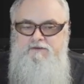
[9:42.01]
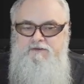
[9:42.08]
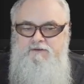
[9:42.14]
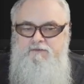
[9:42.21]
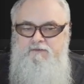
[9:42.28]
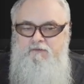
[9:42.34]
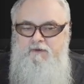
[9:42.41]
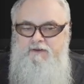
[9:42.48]

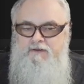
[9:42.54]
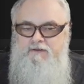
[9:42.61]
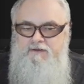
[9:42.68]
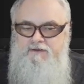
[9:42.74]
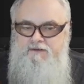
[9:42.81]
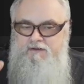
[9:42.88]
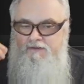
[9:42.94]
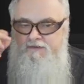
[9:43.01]
You would
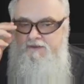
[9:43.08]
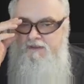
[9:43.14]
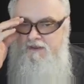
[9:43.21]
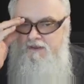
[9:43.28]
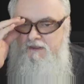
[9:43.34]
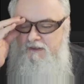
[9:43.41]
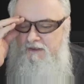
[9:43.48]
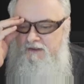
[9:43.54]
right-click on the
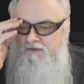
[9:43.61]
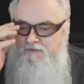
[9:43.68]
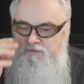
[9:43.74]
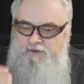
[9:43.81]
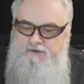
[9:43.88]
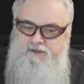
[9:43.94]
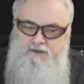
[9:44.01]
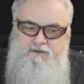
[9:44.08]
Android